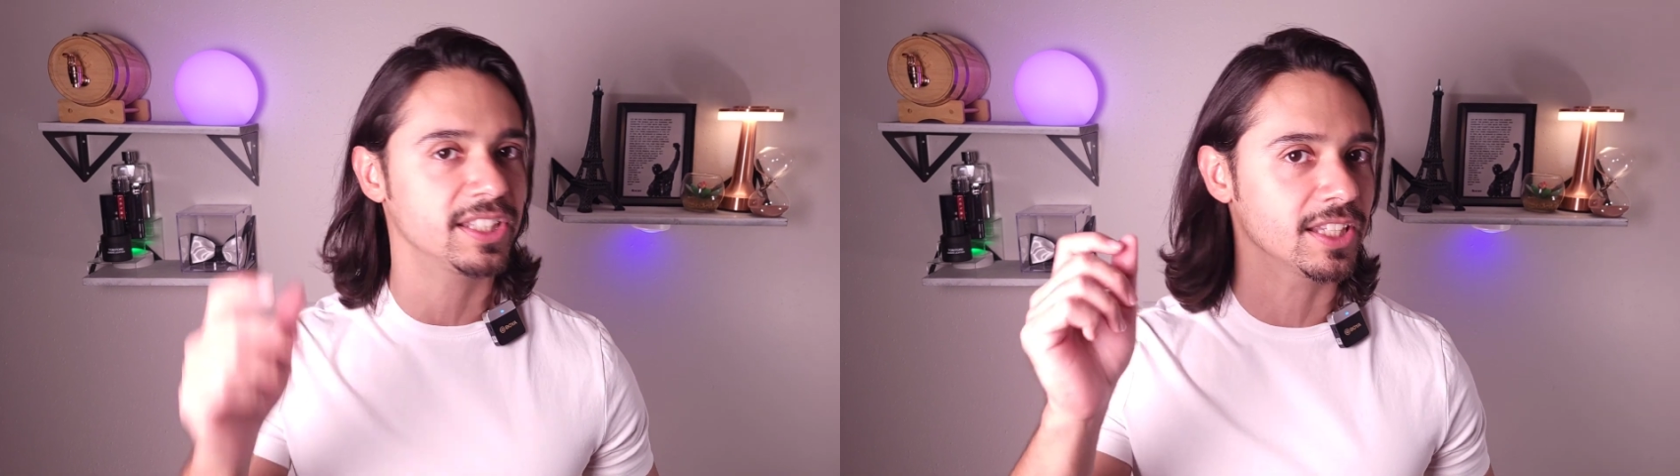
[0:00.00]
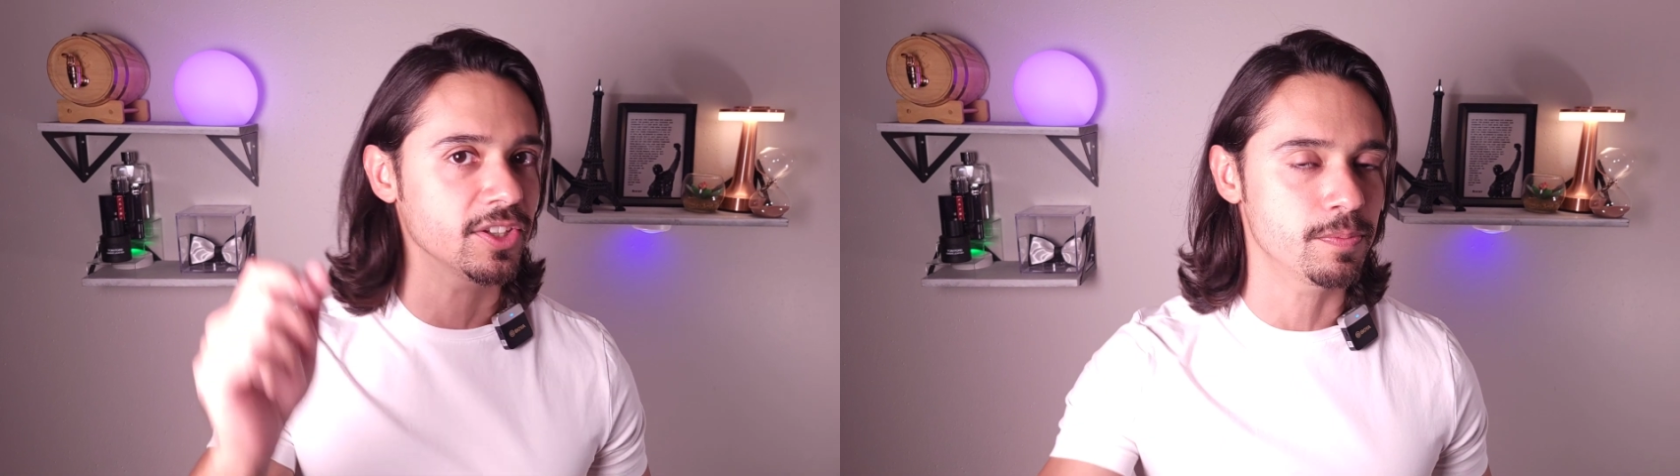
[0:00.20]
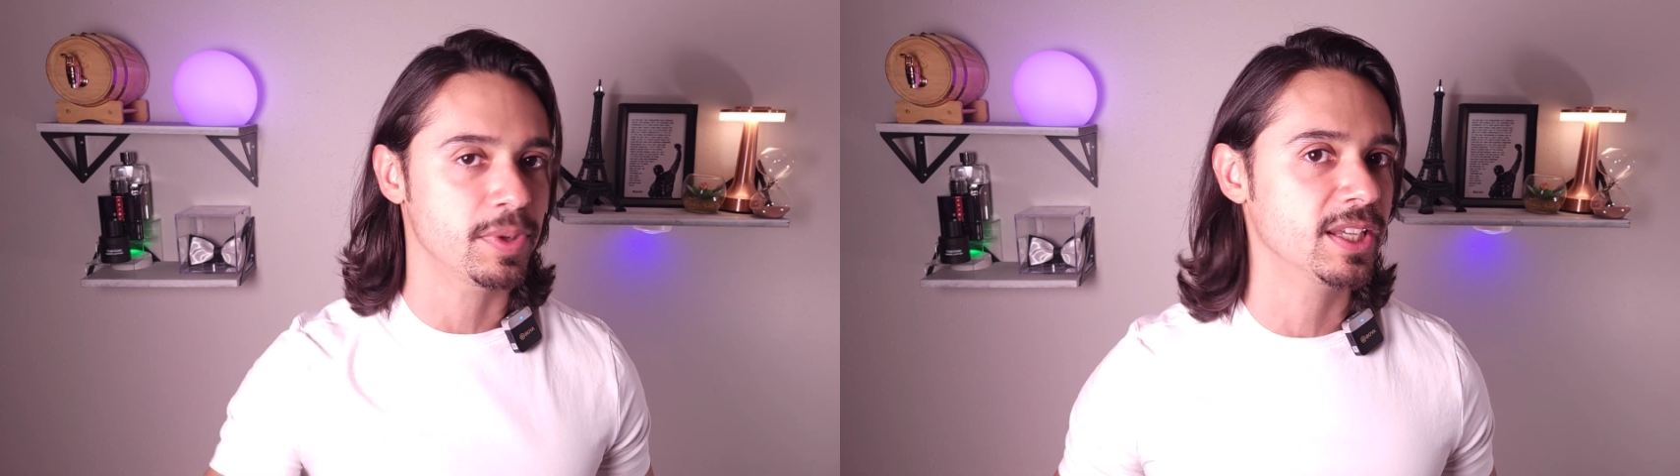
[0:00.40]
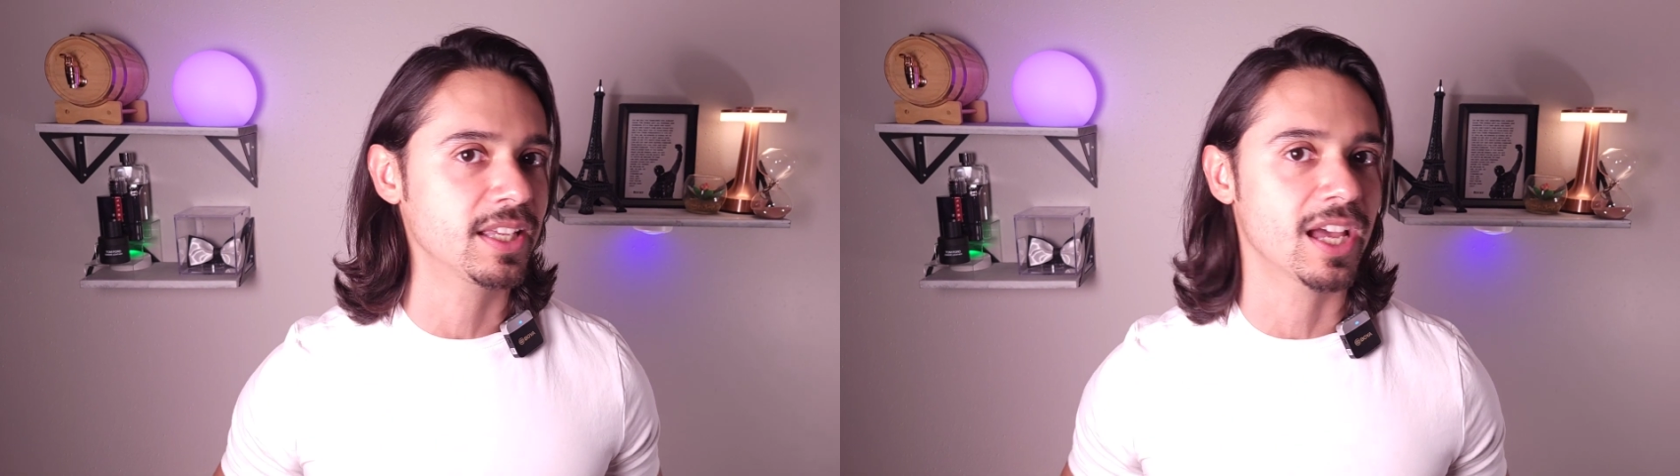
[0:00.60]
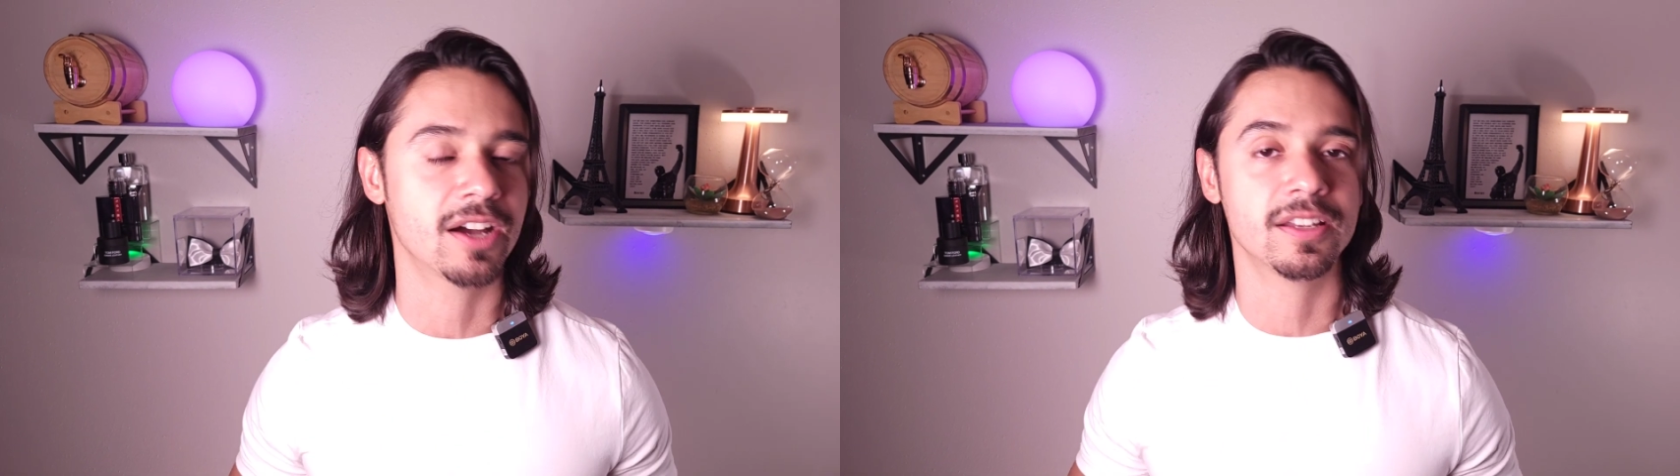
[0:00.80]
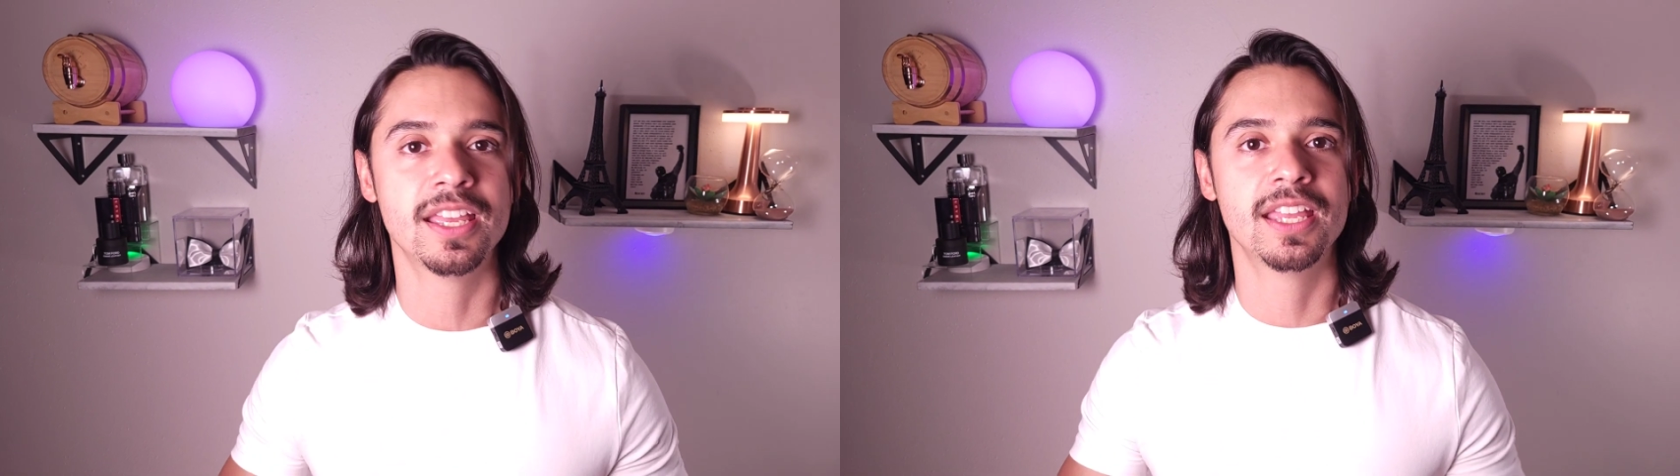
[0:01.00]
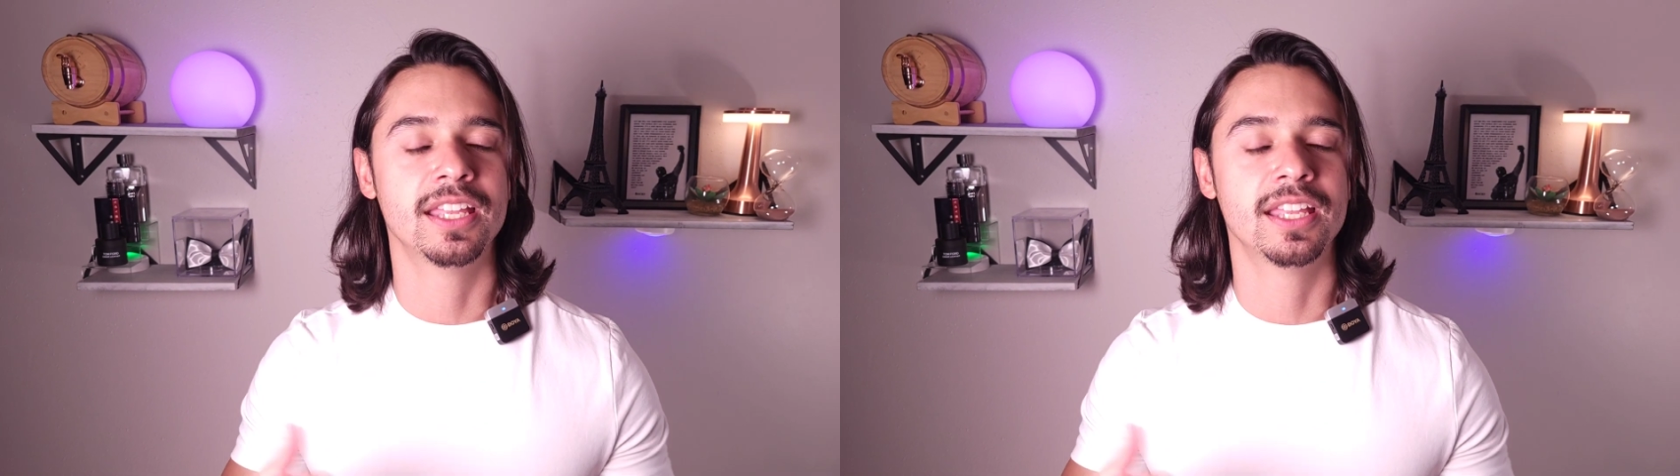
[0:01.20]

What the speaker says: thing that you pick out.